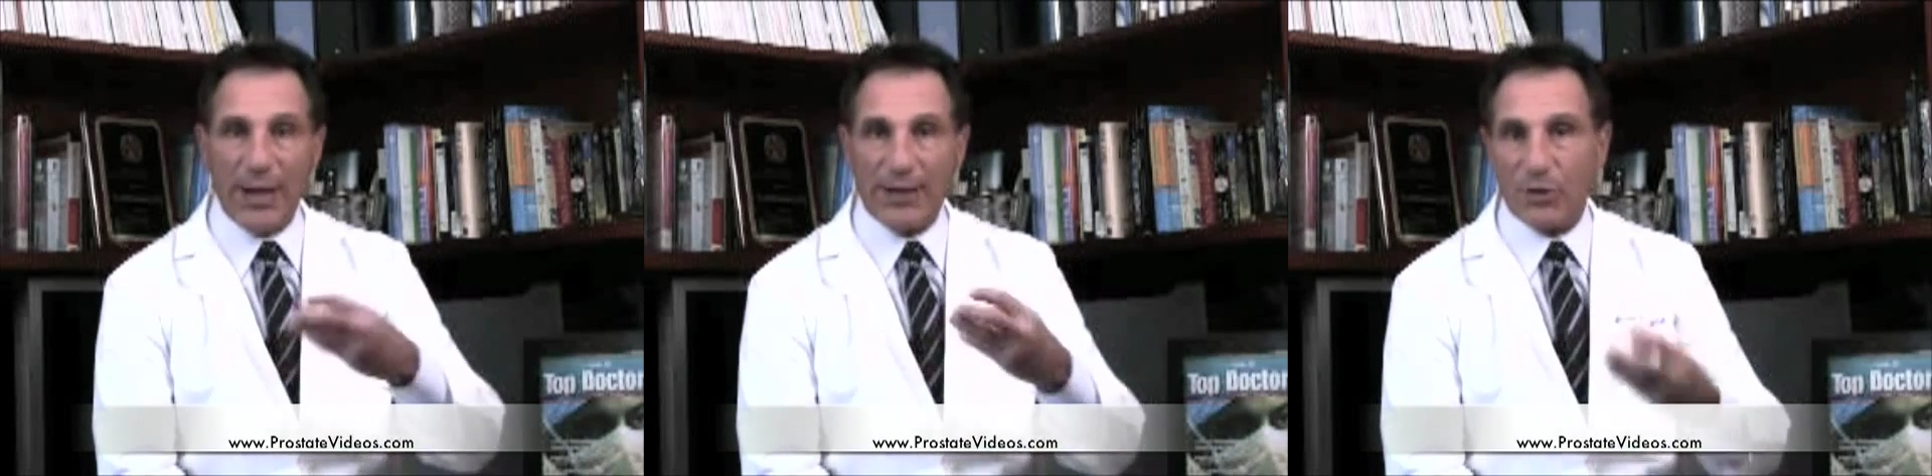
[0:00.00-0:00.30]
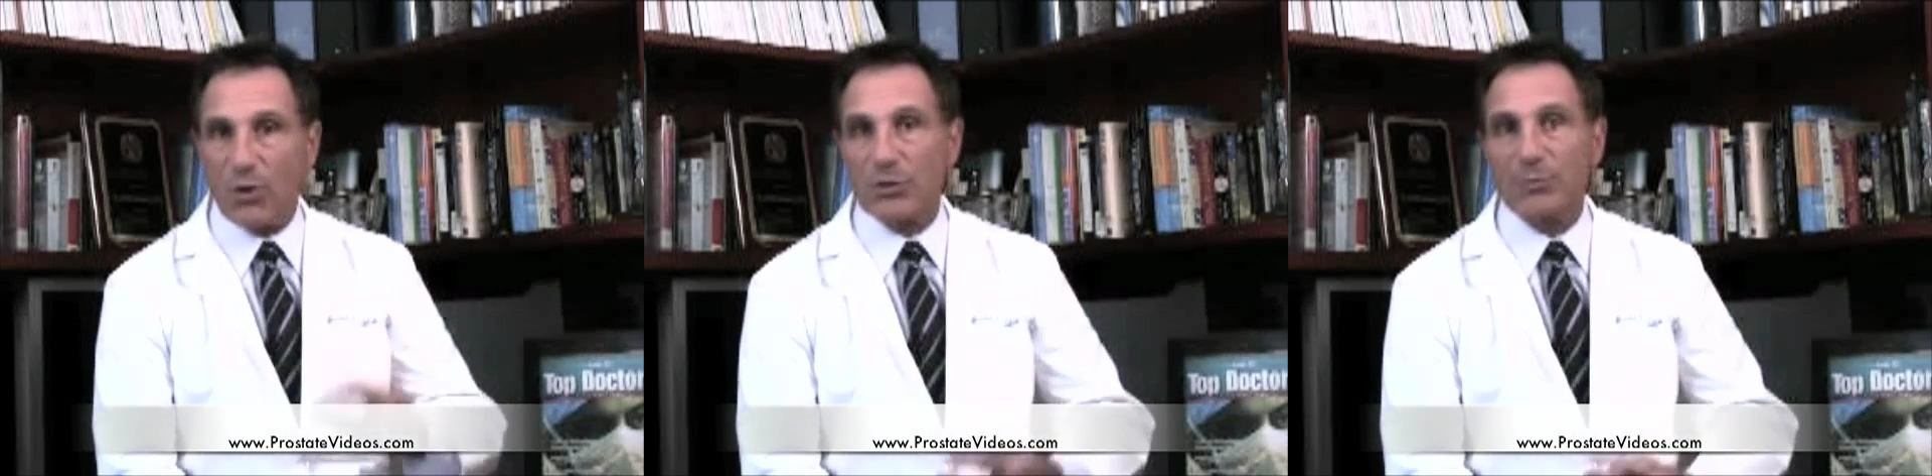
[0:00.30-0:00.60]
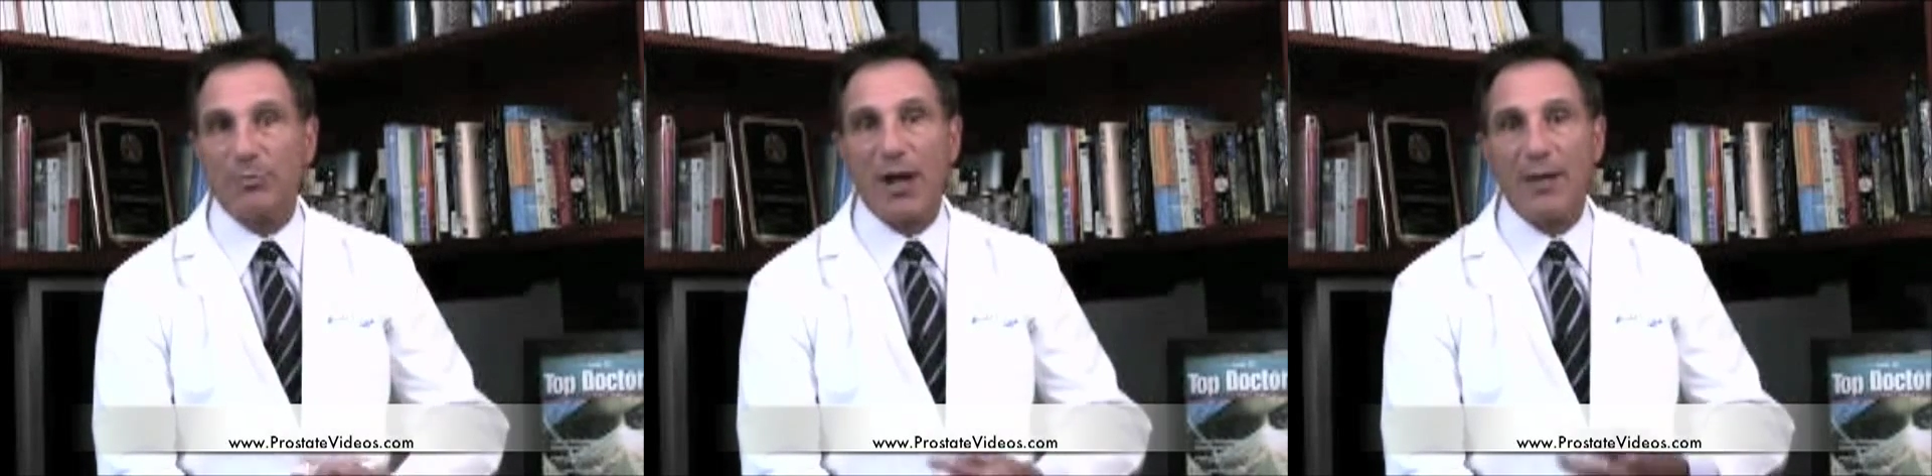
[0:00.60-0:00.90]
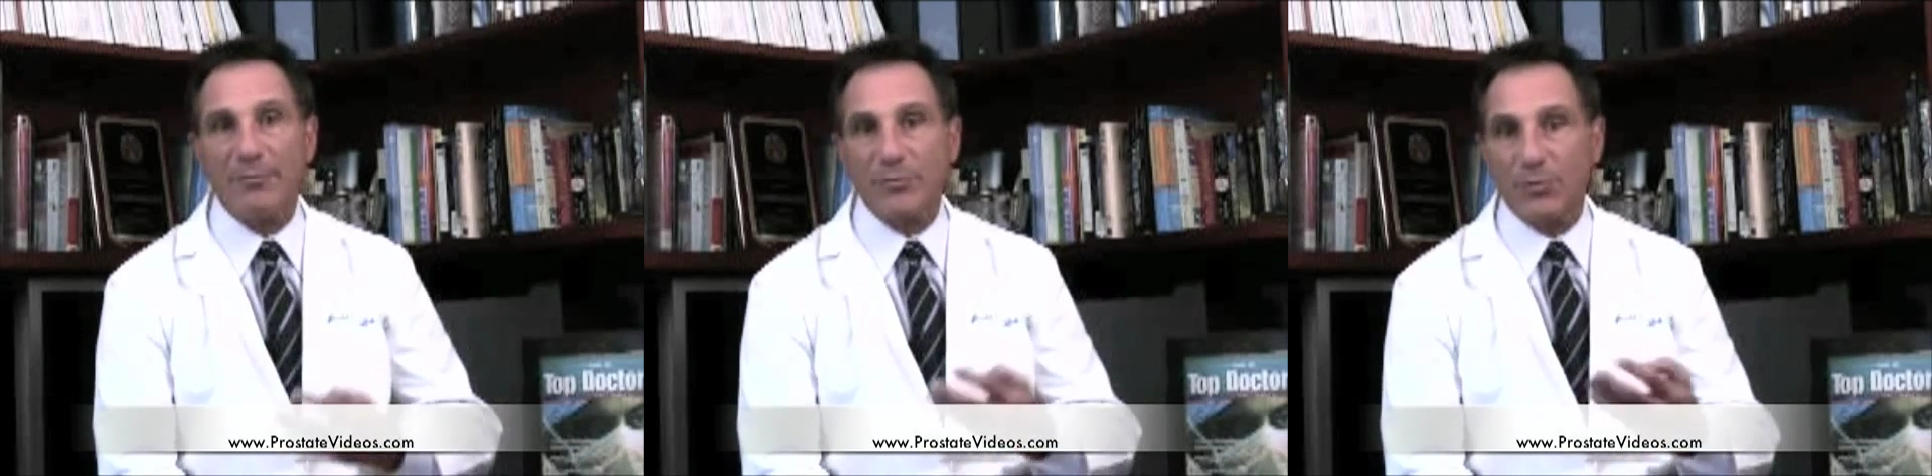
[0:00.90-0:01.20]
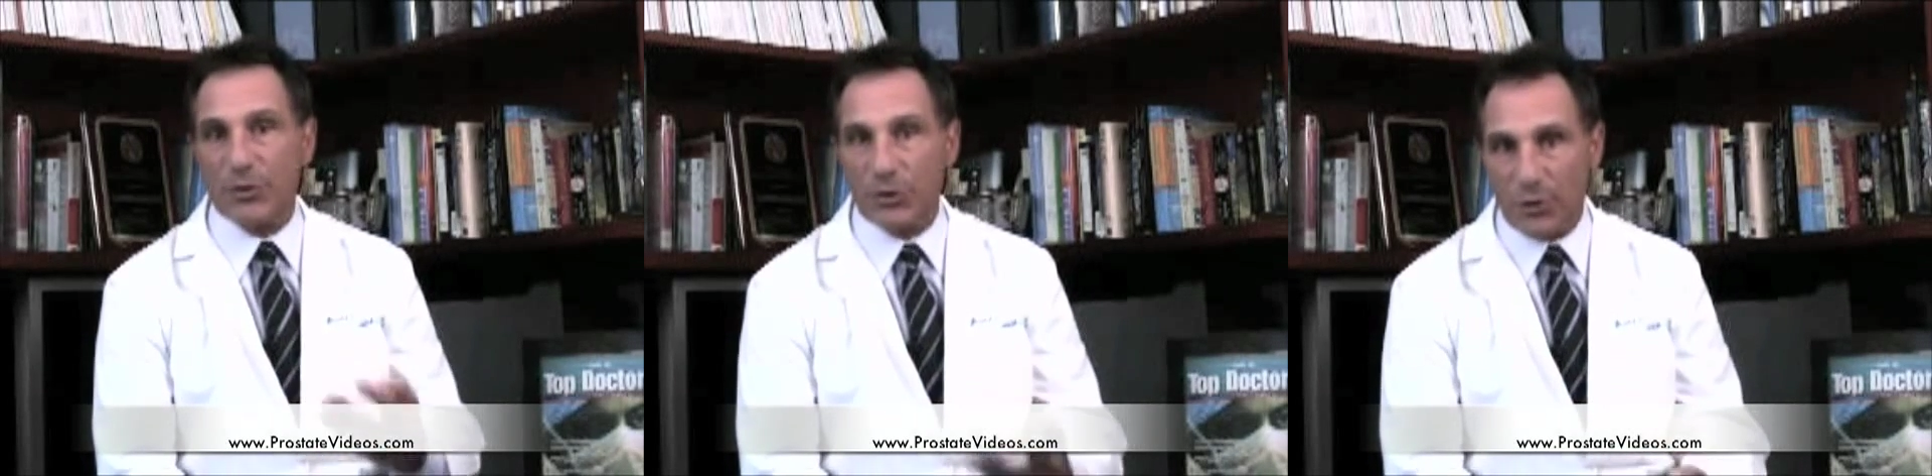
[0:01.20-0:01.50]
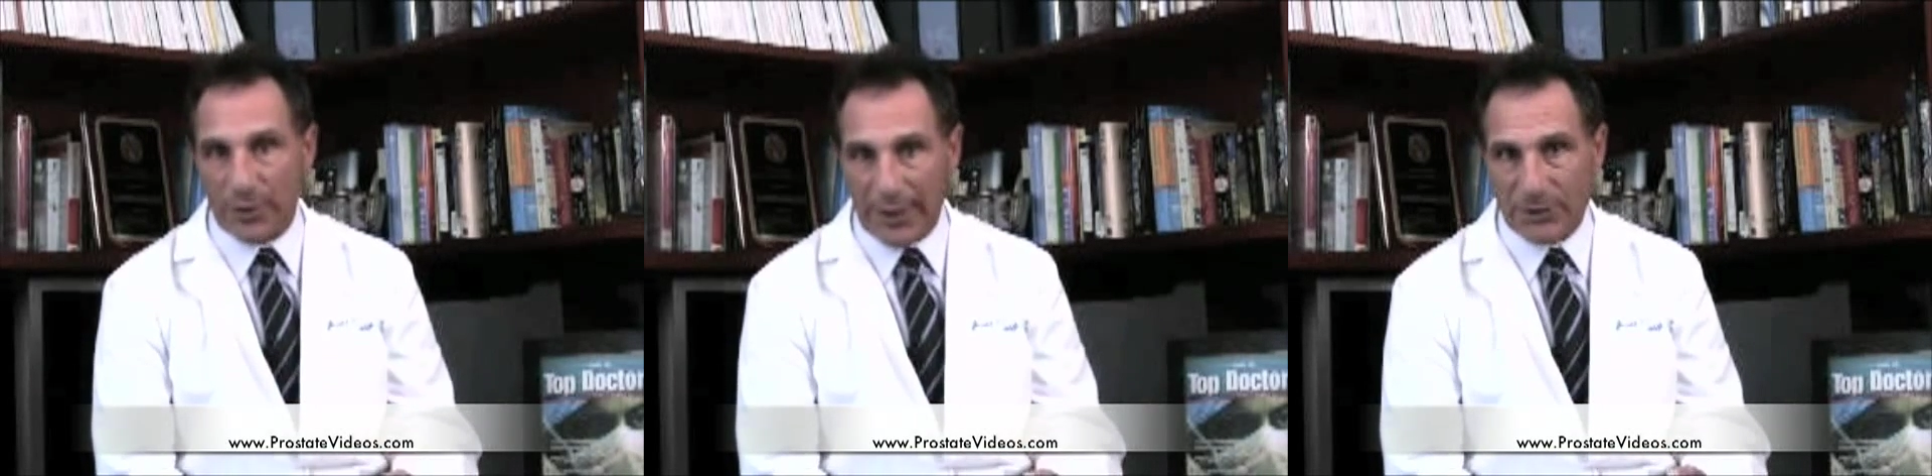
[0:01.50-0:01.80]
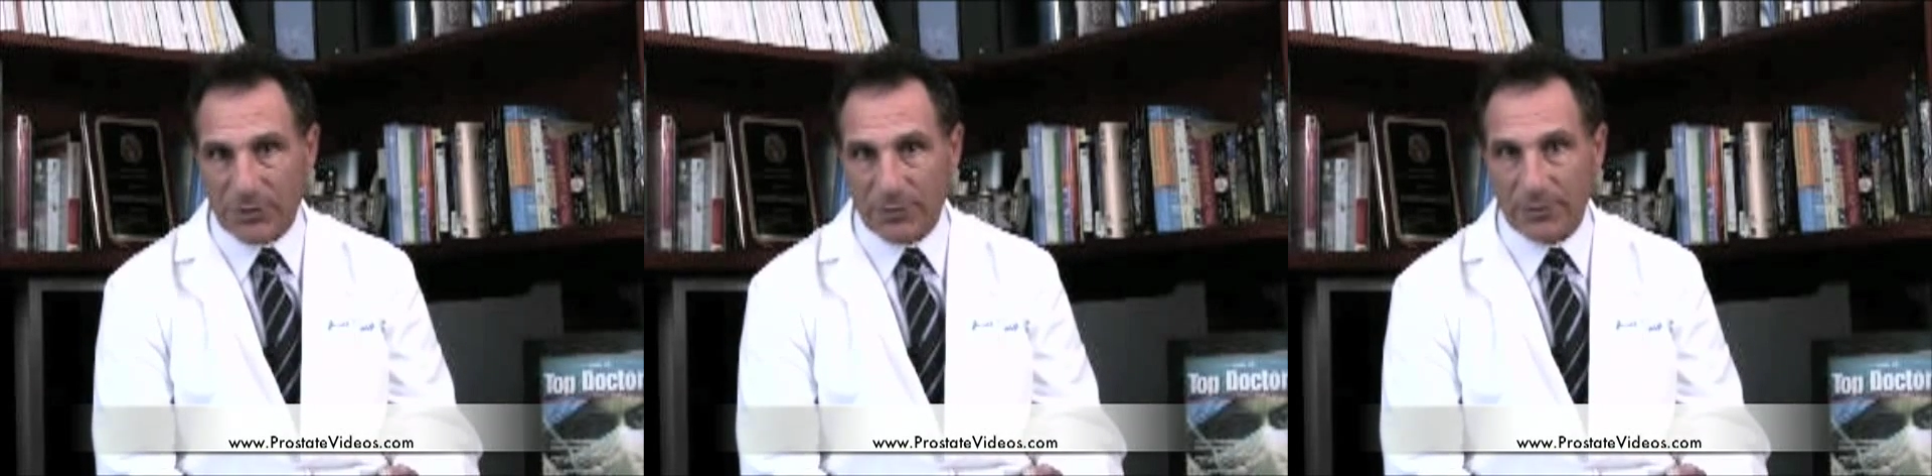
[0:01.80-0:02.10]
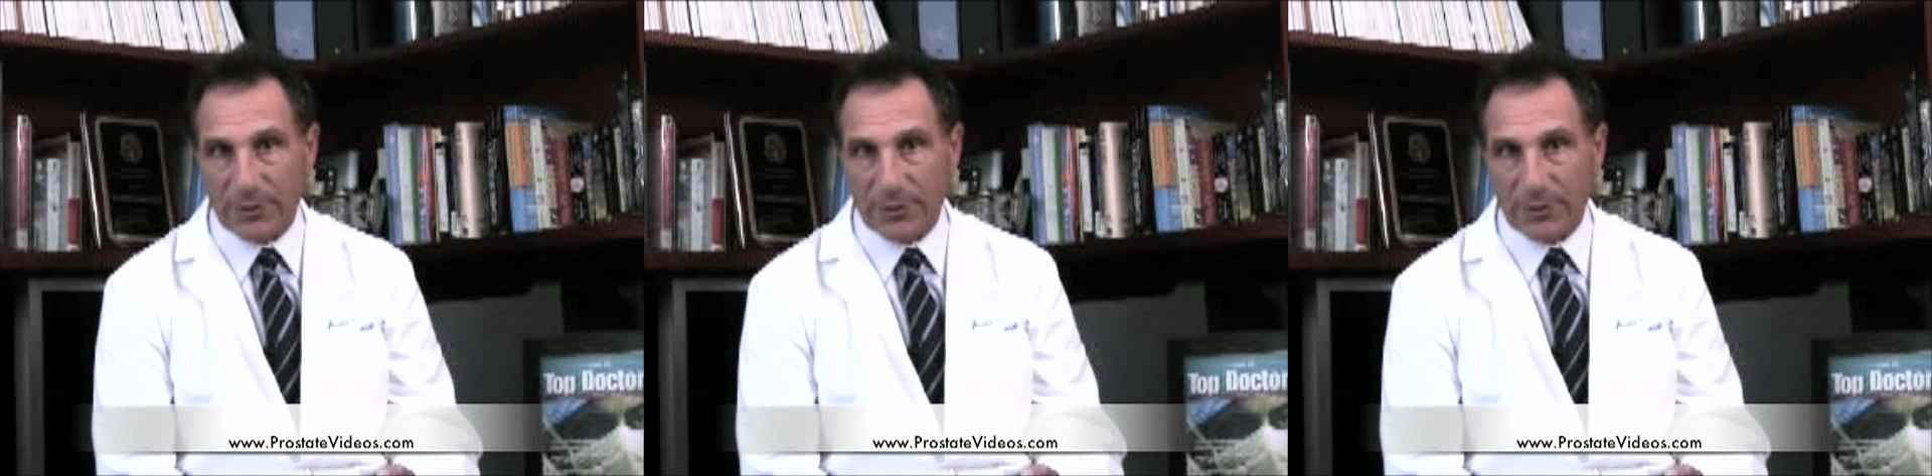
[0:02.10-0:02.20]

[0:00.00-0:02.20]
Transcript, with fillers: and cause problems with urination.